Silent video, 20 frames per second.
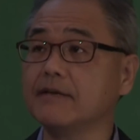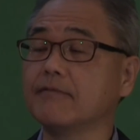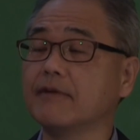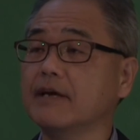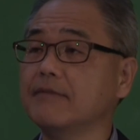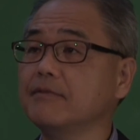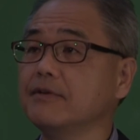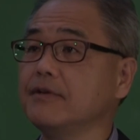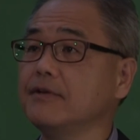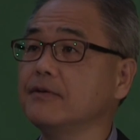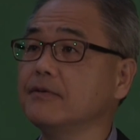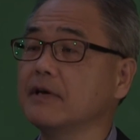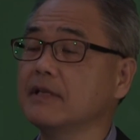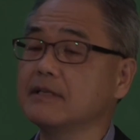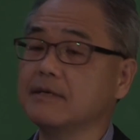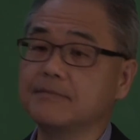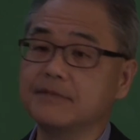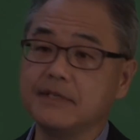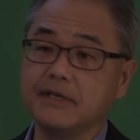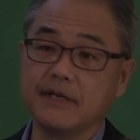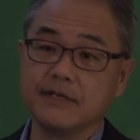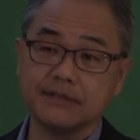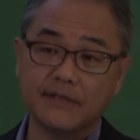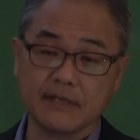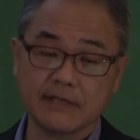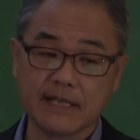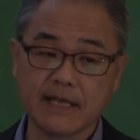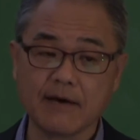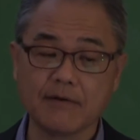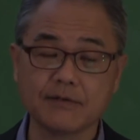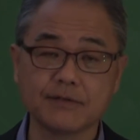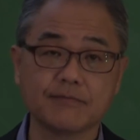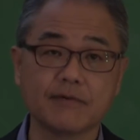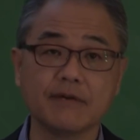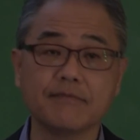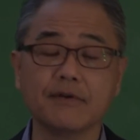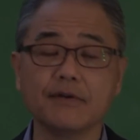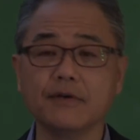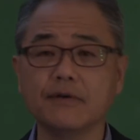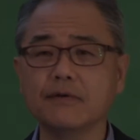revenue and cities and towns
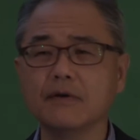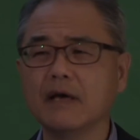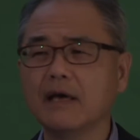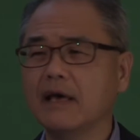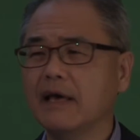revenue,